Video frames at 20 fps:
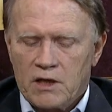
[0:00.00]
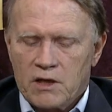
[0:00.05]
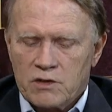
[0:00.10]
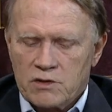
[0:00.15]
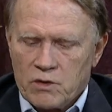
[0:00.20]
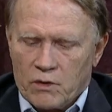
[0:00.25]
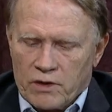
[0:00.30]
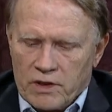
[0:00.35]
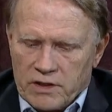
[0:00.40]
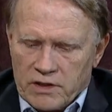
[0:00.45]

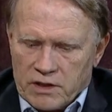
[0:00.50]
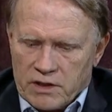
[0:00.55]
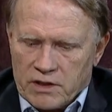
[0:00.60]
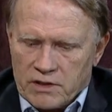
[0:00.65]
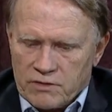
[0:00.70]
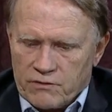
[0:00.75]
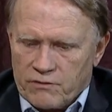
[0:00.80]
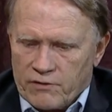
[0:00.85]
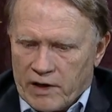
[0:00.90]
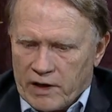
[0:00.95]
So in
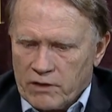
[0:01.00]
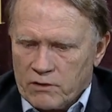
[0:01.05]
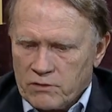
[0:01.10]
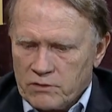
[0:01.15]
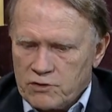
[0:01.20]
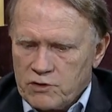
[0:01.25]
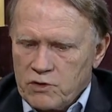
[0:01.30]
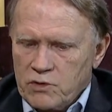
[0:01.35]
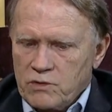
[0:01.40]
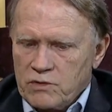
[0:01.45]
his final
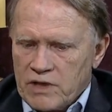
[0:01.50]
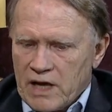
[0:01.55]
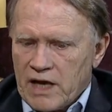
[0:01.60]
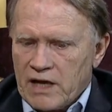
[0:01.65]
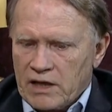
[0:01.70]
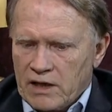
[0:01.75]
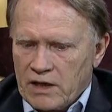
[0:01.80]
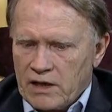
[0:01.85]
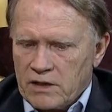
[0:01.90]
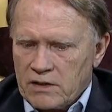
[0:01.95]
2
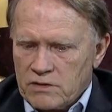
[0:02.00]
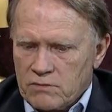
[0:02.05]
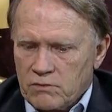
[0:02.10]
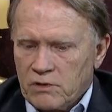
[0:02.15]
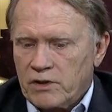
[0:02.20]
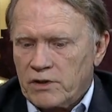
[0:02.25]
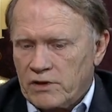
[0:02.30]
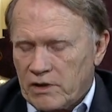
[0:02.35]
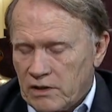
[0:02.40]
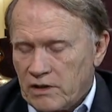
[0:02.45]
decades,
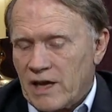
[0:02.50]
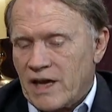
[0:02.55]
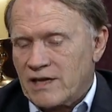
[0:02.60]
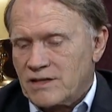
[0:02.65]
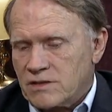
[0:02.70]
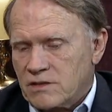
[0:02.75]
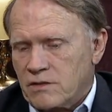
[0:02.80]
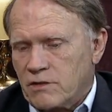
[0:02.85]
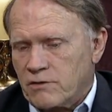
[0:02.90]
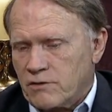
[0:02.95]
really
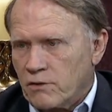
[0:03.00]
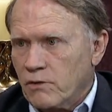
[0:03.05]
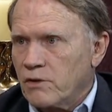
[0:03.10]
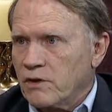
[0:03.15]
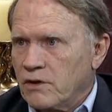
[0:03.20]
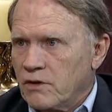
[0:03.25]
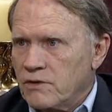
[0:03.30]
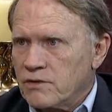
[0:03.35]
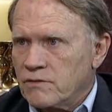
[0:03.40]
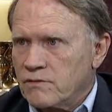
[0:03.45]
last 30
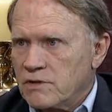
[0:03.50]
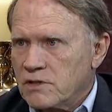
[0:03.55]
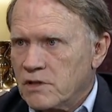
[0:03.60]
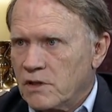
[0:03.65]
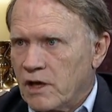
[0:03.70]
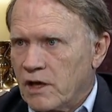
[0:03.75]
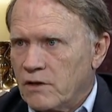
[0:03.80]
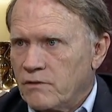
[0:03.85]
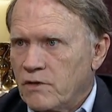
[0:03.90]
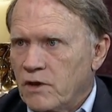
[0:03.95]
years of his
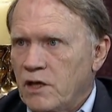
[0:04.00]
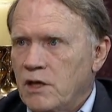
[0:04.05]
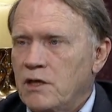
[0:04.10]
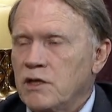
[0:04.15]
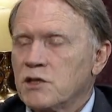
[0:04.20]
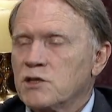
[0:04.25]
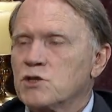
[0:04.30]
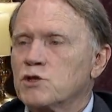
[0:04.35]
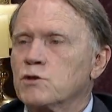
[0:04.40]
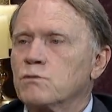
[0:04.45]
life, he
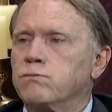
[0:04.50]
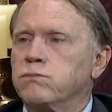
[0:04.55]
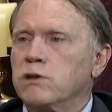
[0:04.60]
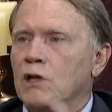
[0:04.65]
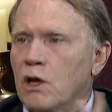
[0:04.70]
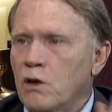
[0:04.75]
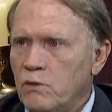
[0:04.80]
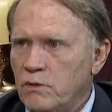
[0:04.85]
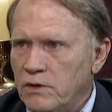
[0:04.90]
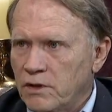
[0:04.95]

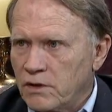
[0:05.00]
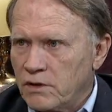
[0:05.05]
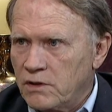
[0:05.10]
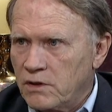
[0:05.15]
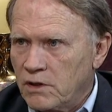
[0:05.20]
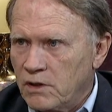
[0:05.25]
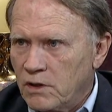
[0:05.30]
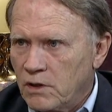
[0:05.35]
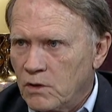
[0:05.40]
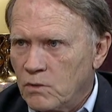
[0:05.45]
exploded
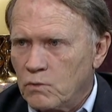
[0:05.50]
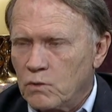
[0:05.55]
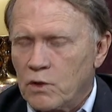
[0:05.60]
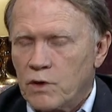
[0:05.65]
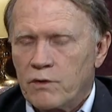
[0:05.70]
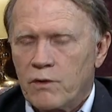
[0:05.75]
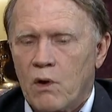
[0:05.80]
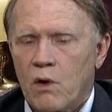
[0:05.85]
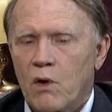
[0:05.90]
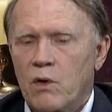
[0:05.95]

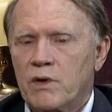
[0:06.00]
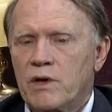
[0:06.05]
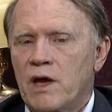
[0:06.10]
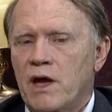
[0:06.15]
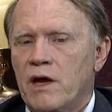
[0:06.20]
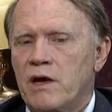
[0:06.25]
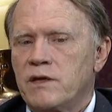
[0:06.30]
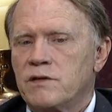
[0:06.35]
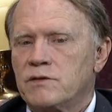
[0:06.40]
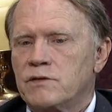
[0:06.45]
with all
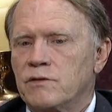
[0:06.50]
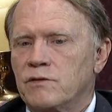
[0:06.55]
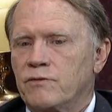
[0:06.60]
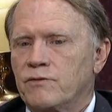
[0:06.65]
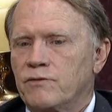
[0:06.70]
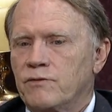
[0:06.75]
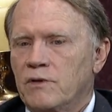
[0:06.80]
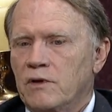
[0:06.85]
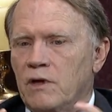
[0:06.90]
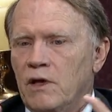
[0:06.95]
kinds
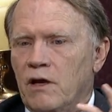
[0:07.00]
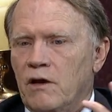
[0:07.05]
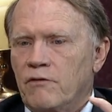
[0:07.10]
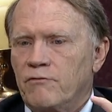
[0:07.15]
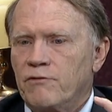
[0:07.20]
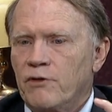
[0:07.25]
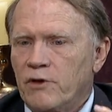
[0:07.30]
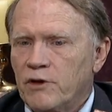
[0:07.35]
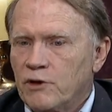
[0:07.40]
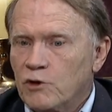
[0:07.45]
of
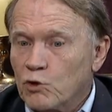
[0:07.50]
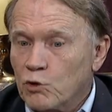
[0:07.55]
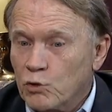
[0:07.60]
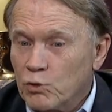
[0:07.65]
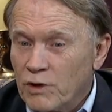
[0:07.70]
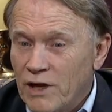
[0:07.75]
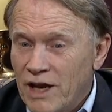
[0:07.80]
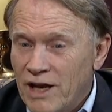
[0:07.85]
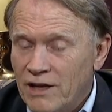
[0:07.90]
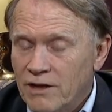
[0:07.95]
very
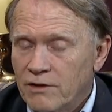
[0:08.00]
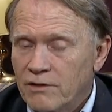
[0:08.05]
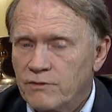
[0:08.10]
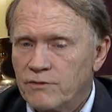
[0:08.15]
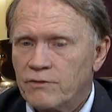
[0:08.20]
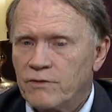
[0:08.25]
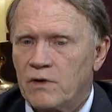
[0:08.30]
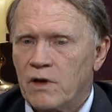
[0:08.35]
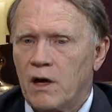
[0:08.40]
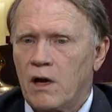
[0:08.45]

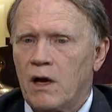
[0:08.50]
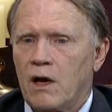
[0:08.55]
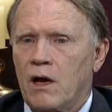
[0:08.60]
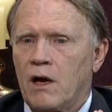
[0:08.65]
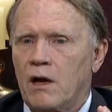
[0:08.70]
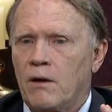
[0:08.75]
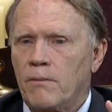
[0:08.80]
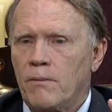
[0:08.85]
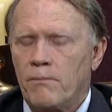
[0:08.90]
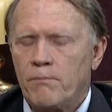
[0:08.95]
creative,
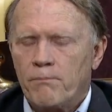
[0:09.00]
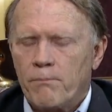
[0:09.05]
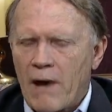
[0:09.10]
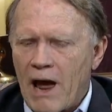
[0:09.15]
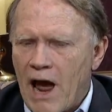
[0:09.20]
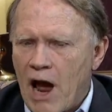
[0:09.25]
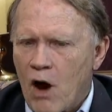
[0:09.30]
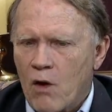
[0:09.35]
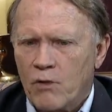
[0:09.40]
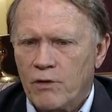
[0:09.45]

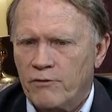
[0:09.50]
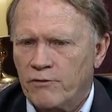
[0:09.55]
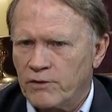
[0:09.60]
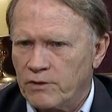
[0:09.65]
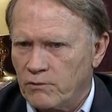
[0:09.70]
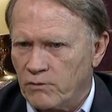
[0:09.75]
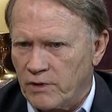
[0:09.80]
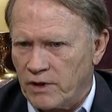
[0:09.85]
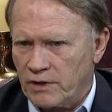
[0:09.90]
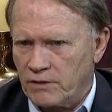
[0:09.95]

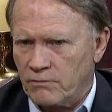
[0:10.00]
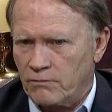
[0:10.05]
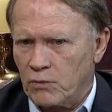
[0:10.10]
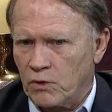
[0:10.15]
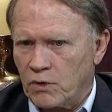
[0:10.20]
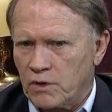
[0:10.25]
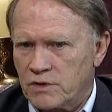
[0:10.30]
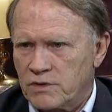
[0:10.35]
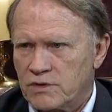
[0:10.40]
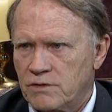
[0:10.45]
powerfully written
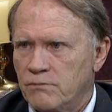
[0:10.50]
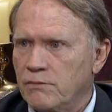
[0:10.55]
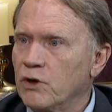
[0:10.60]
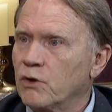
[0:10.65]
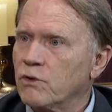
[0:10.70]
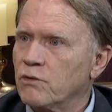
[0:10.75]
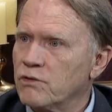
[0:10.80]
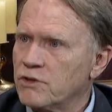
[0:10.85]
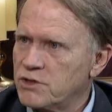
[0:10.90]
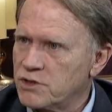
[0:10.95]
books.
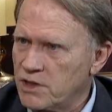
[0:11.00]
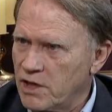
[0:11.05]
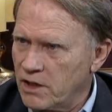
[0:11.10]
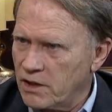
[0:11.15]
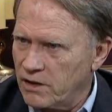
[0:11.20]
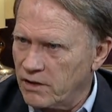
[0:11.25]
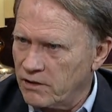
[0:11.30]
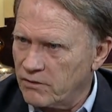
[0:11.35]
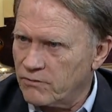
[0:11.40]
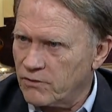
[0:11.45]
Mere
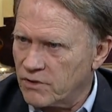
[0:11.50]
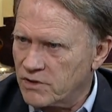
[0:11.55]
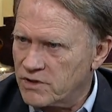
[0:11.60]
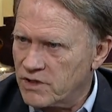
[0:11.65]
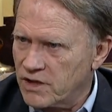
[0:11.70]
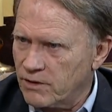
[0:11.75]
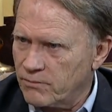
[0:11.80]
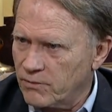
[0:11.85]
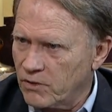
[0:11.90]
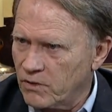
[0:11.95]
Christianity, for
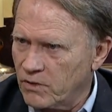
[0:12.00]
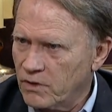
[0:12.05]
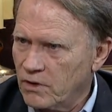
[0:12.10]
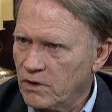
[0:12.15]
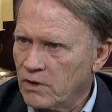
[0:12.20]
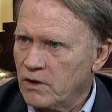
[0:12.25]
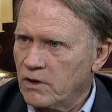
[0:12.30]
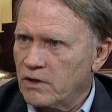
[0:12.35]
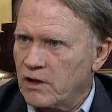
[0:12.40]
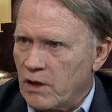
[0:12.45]
example.
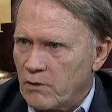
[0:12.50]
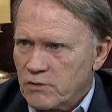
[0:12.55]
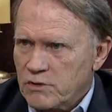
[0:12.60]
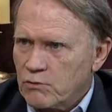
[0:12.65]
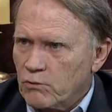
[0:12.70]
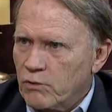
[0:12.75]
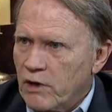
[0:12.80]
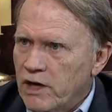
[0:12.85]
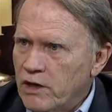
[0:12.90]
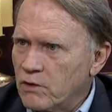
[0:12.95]
That was
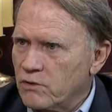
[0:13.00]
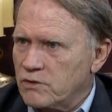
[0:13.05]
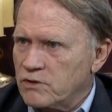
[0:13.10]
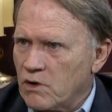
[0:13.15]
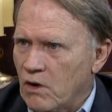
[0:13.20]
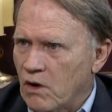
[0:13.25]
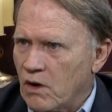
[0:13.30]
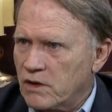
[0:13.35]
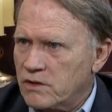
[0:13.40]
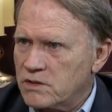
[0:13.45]
radio
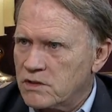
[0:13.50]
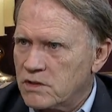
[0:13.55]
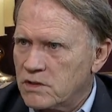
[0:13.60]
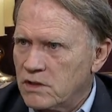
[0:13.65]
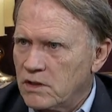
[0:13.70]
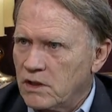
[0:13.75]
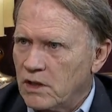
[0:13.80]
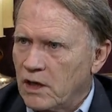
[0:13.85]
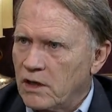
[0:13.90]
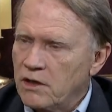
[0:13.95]
talks.
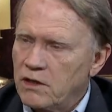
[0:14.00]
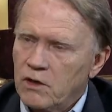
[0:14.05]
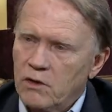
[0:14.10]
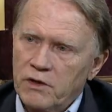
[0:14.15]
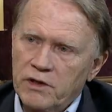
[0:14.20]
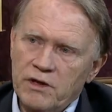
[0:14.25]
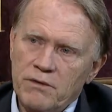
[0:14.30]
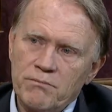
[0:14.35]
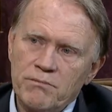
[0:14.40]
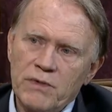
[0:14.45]
And
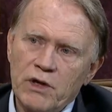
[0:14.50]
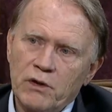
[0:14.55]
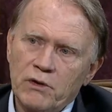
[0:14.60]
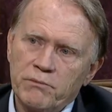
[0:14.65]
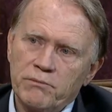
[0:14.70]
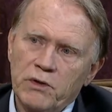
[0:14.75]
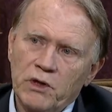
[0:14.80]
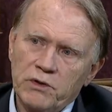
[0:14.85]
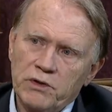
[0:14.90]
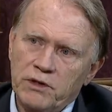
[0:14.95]
nearly a
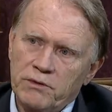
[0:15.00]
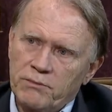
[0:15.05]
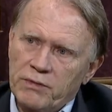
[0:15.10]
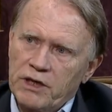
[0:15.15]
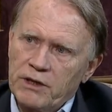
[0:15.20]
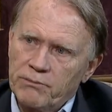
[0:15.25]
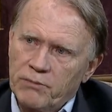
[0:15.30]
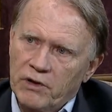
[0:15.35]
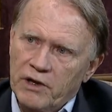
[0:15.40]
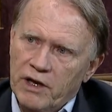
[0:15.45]
million
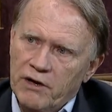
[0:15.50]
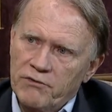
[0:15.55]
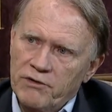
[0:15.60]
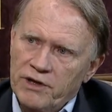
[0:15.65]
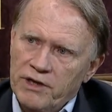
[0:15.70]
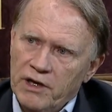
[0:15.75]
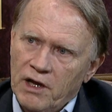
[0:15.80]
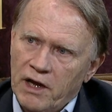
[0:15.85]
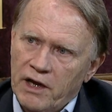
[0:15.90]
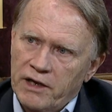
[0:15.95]
people
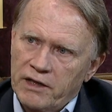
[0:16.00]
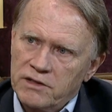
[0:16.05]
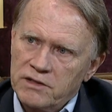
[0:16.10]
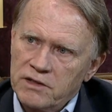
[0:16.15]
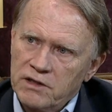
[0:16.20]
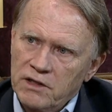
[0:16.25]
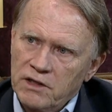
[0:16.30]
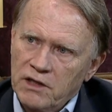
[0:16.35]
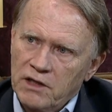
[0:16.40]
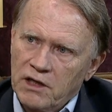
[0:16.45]
every night,
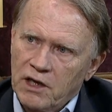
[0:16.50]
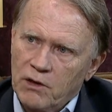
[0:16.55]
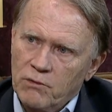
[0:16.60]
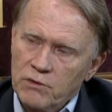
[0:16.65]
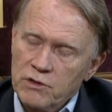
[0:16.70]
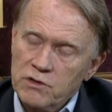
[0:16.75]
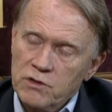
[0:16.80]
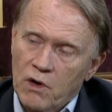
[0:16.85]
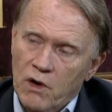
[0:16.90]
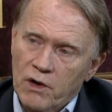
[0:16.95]
and
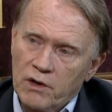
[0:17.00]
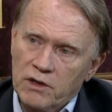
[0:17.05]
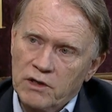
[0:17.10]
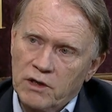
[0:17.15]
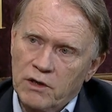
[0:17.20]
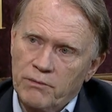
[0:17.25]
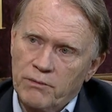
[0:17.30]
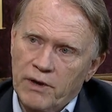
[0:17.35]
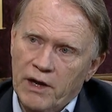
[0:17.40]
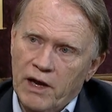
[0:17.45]
we're
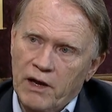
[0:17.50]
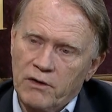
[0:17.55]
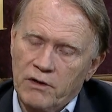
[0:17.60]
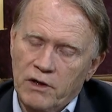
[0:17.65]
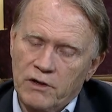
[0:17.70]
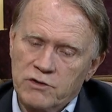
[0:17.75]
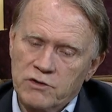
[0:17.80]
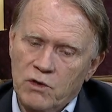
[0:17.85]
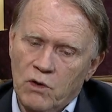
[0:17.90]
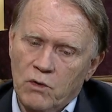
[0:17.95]
talking about
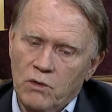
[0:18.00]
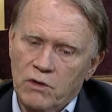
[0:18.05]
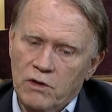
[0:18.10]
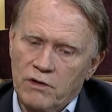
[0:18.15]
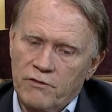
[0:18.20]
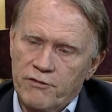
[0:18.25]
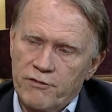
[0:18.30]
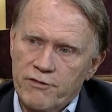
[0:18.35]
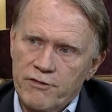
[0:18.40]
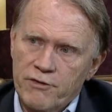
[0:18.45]
a total
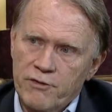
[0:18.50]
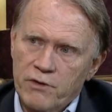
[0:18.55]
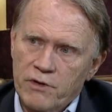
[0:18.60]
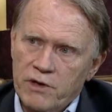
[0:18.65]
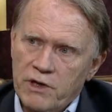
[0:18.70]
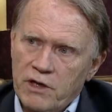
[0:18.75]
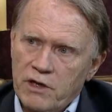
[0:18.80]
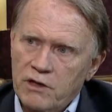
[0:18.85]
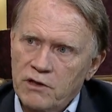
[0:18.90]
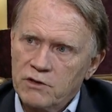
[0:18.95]
of
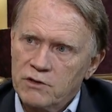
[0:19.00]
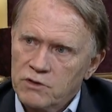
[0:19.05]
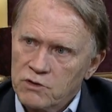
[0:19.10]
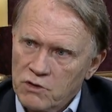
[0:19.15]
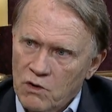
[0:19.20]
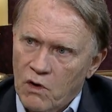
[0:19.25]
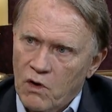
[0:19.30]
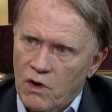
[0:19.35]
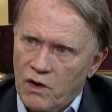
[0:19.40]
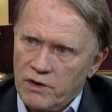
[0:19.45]
30
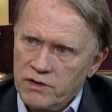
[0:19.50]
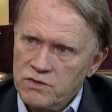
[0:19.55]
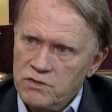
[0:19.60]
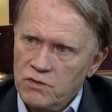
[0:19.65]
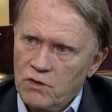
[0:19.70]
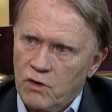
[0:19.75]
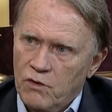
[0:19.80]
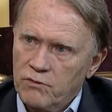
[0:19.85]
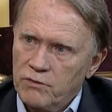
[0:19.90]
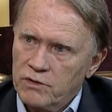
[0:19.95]
talks
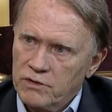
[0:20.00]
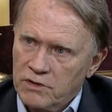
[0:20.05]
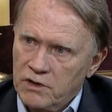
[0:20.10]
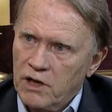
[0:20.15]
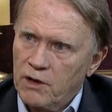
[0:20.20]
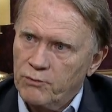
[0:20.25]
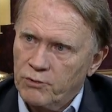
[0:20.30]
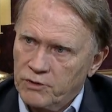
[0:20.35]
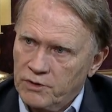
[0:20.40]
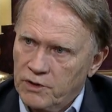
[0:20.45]
over a
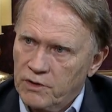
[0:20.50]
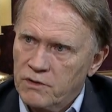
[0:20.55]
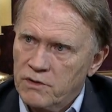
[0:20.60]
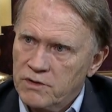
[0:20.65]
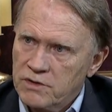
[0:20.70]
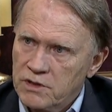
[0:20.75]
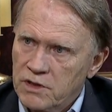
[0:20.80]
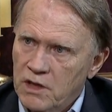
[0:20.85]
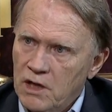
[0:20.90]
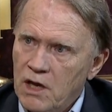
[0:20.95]
couple
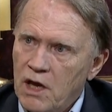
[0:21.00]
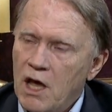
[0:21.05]
years.